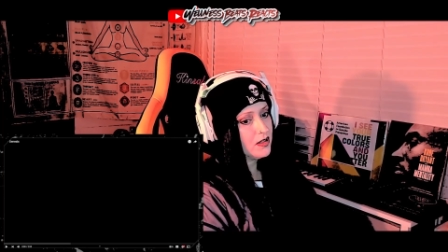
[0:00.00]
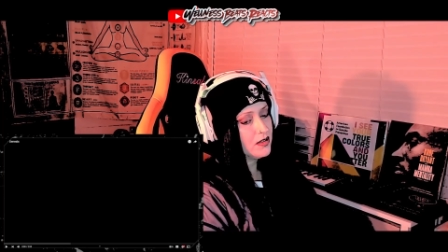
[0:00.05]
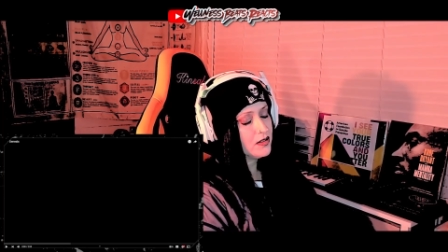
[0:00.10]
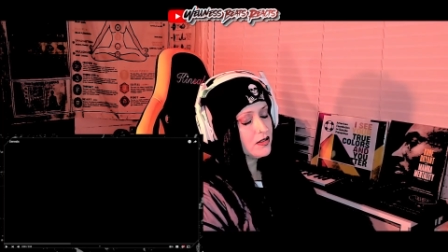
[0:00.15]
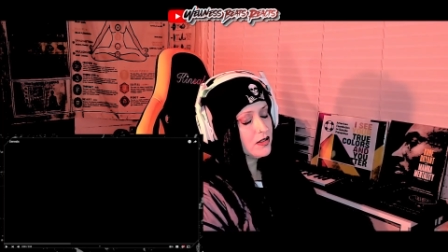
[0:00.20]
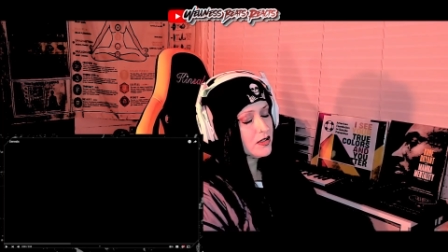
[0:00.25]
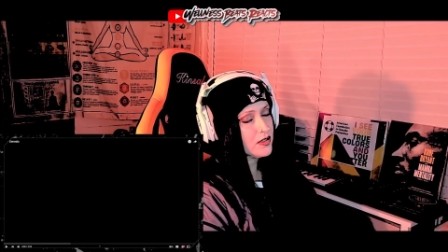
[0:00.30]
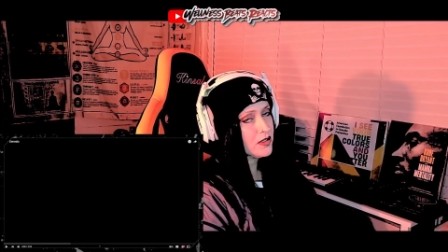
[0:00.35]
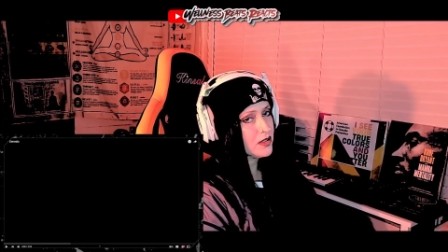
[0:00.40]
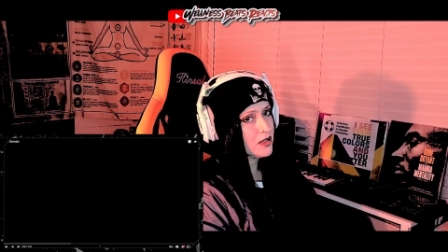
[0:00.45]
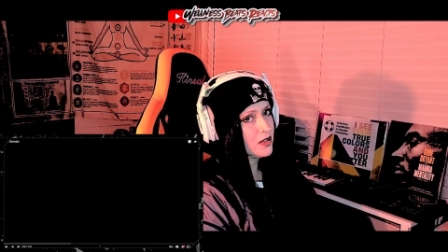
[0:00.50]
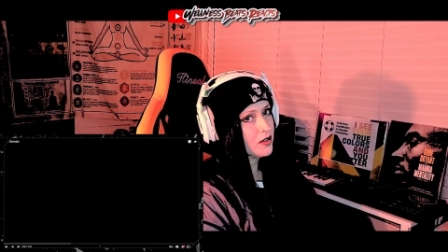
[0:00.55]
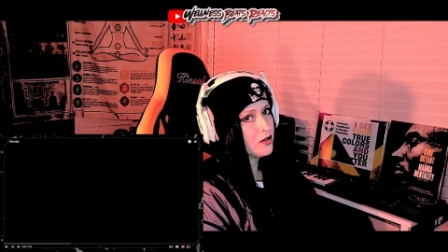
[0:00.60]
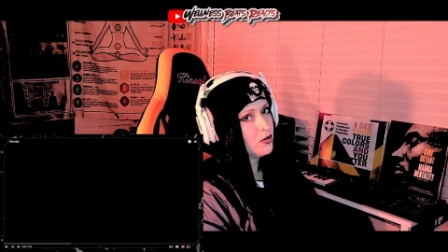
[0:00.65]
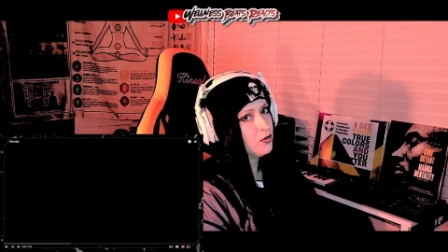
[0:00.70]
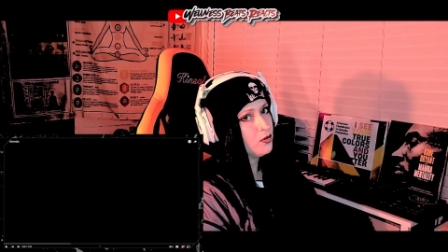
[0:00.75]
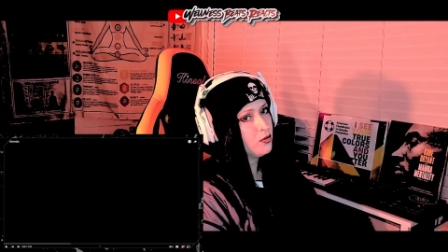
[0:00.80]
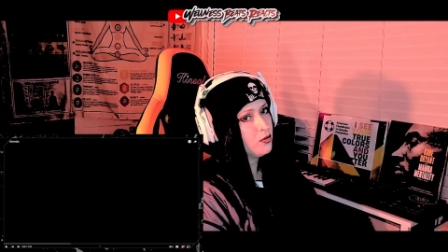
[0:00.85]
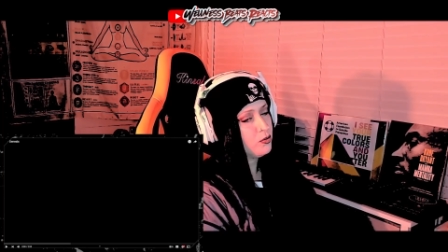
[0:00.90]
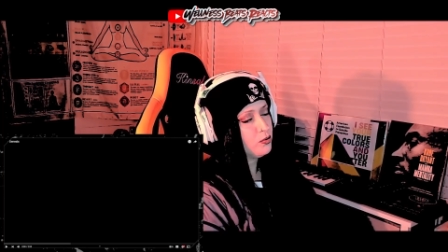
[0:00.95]
such an
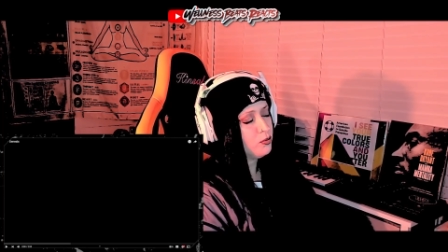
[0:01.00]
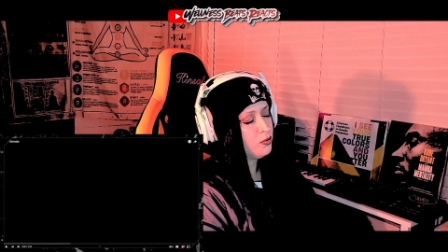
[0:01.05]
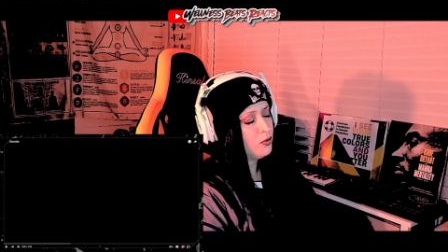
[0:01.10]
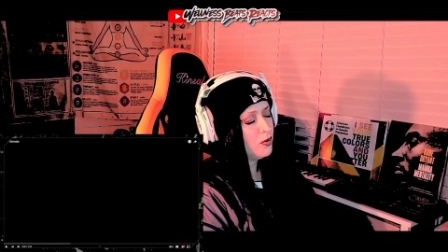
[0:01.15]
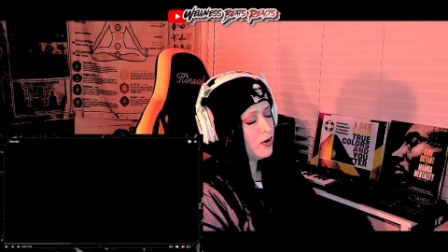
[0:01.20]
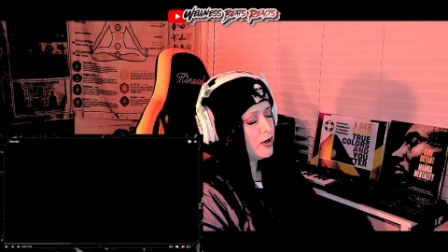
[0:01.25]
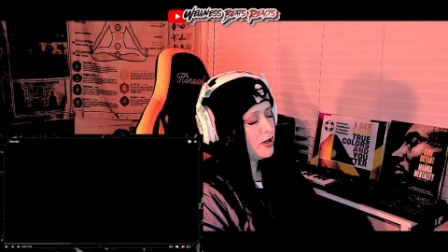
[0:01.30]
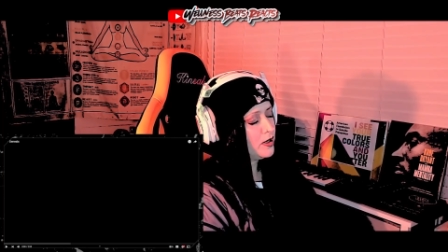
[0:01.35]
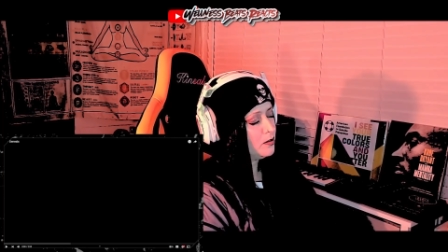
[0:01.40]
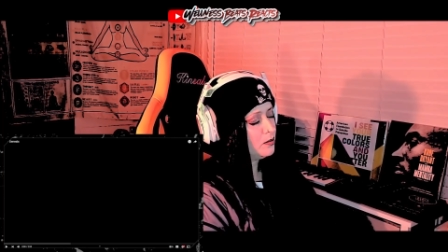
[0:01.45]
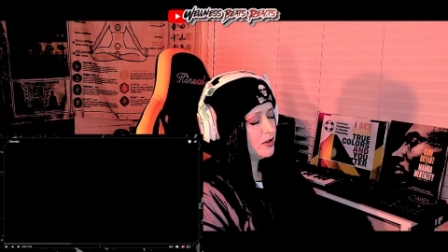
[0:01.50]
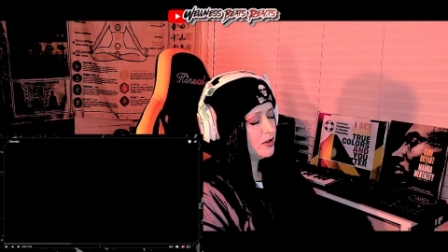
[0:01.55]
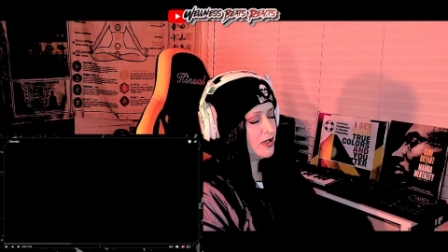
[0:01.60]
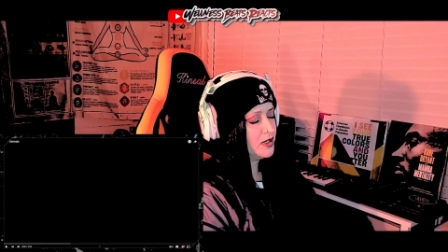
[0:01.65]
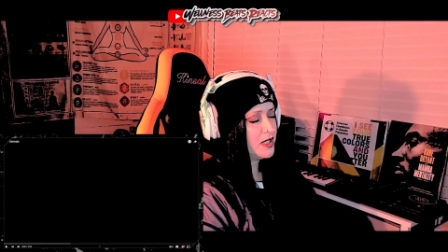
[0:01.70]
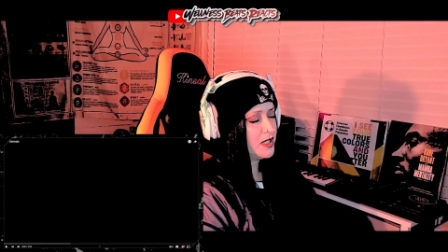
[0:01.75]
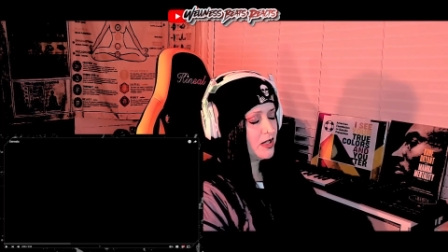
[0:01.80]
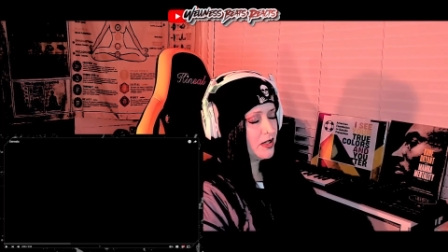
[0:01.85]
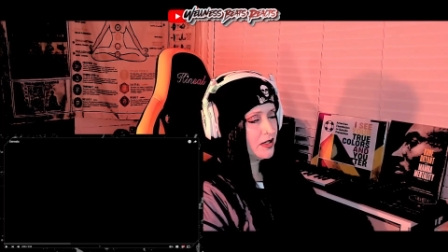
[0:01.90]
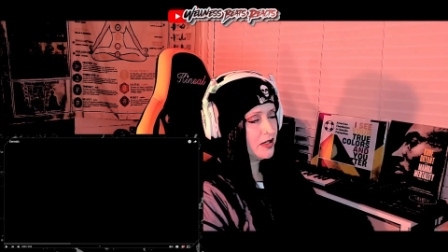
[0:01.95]
incredibly
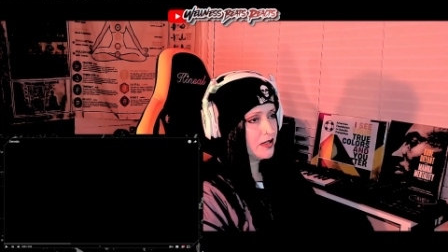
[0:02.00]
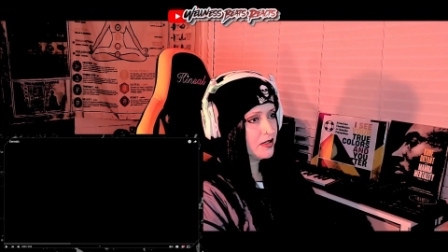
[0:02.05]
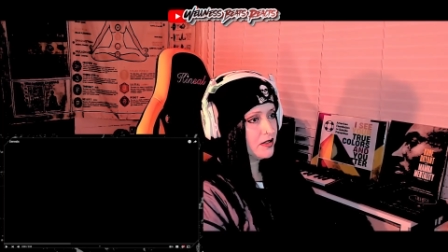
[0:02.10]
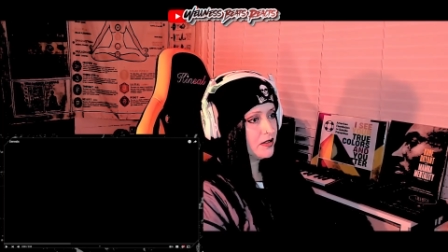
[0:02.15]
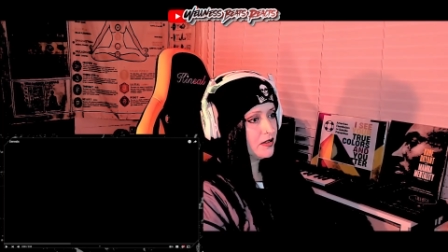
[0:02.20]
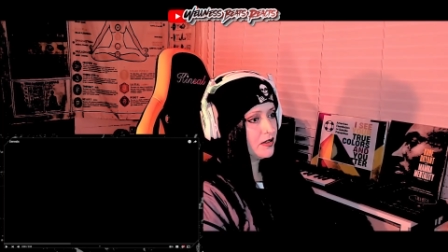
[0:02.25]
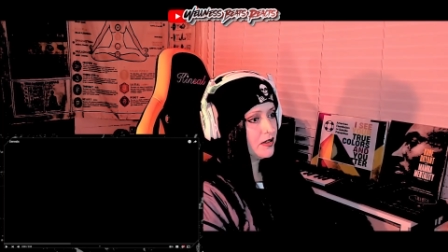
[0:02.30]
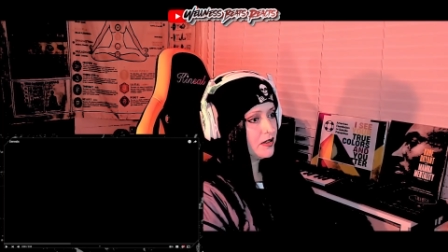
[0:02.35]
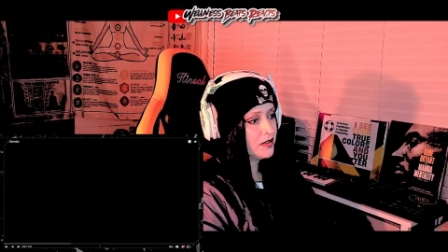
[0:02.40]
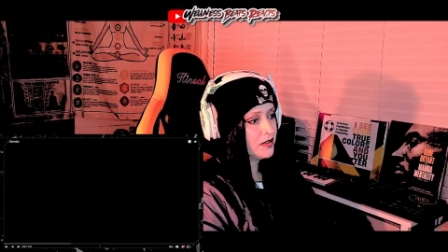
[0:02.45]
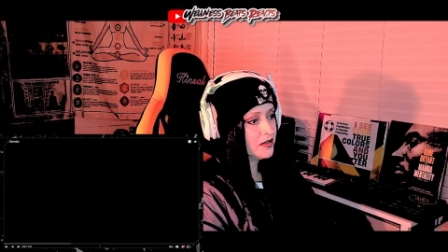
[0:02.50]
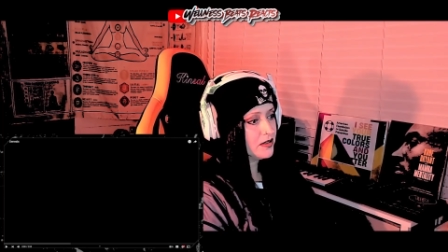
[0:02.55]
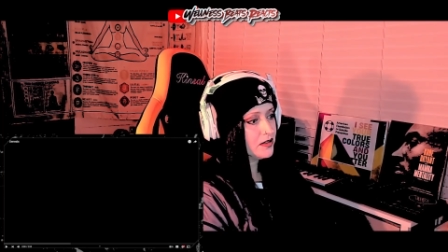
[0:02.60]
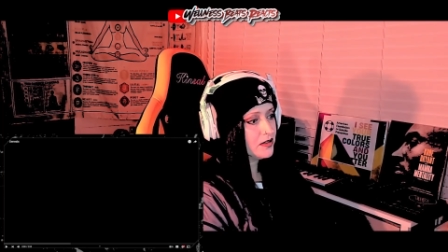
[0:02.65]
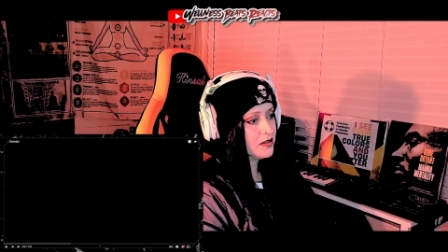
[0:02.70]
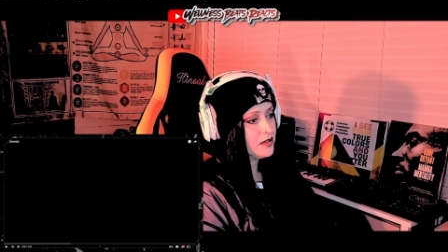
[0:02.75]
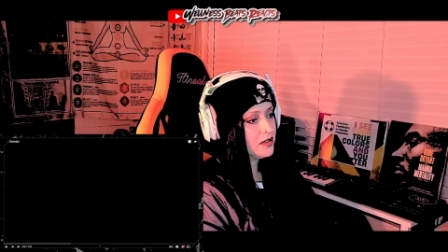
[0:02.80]
talented artist.